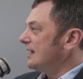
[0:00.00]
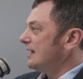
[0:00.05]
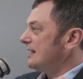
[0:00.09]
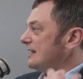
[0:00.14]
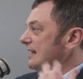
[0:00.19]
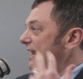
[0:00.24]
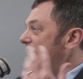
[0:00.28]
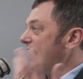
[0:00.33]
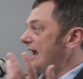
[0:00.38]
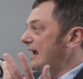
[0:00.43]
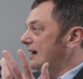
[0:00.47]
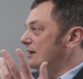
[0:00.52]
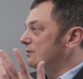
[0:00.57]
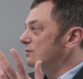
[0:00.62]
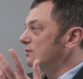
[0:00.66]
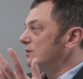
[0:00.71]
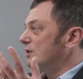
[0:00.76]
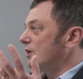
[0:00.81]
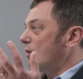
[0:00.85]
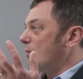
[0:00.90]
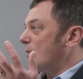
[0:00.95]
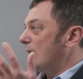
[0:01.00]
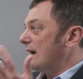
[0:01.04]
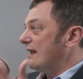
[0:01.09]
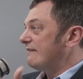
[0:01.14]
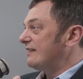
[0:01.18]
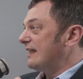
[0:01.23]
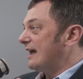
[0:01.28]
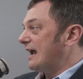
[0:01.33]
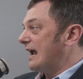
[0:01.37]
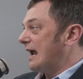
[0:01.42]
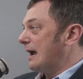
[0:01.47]
Now,
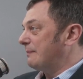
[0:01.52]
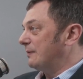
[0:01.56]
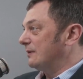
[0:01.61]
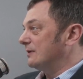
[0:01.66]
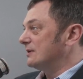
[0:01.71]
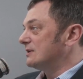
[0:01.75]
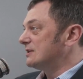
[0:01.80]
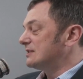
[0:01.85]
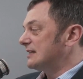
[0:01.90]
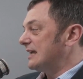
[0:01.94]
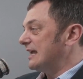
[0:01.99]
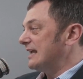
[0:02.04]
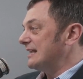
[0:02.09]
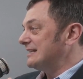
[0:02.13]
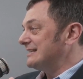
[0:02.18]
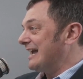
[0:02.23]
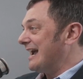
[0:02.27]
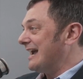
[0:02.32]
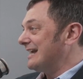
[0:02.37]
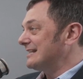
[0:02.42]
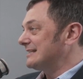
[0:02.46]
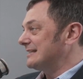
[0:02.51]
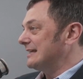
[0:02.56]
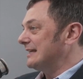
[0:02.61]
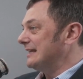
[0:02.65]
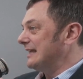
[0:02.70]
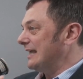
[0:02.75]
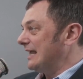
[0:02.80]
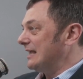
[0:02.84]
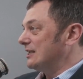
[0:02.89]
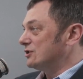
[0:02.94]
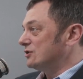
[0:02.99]
whenever that happens, it's
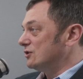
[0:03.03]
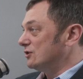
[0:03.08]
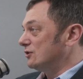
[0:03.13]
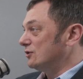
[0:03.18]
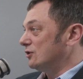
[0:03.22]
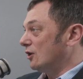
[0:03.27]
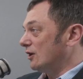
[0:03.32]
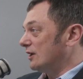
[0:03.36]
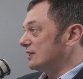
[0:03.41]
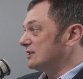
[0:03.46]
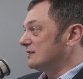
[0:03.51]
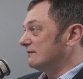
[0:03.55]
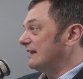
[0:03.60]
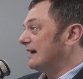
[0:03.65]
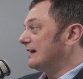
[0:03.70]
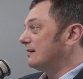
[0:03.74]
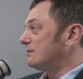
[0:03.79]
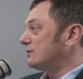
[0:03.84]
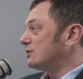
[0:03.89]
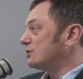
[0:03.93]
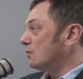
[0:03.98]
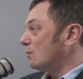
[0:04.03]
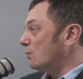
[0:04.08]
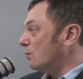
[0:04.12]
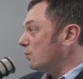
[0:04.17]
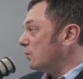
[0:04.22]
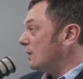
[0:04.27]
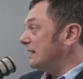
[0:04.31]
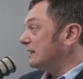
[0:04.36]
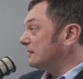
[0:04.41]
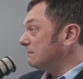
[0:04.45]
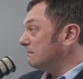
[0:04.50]
adding its knowledge of language
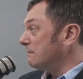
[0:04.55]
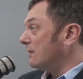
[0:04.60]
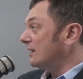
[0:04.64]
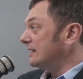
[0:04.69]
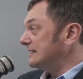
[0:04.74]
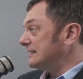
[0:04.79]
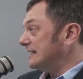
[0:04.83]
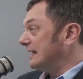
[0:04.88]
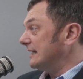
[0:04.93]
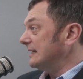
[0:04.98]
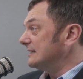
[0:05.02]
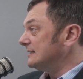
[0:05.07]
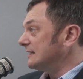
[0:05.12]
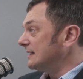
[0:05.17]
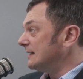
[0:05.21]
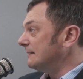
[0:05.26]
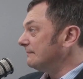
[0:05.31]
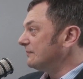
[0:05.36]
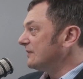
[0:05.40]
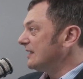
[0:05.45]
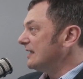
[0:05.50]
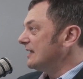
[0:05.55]
with my data.